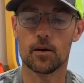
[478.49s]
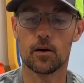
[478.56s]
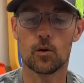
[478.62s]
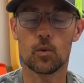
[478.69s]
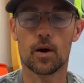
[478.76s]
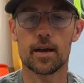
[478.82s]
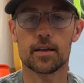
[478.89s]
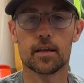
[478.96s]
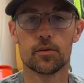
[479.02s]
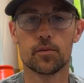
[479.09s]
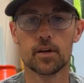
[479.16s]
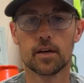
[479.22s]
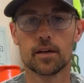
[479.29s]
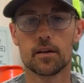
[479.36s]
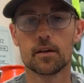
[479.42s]
a wacky
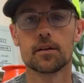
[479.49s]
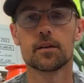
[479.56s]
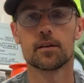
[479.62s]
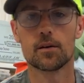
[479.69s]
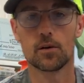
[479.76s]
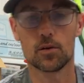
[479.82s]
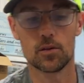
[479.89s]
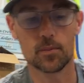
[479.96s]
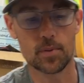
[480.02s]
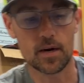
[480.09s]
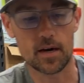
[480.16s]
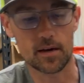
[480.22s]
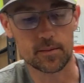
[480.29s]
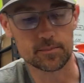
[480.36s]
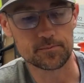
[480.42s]
rig on the
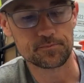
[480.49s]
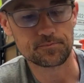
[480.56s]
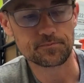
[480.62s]
bottom.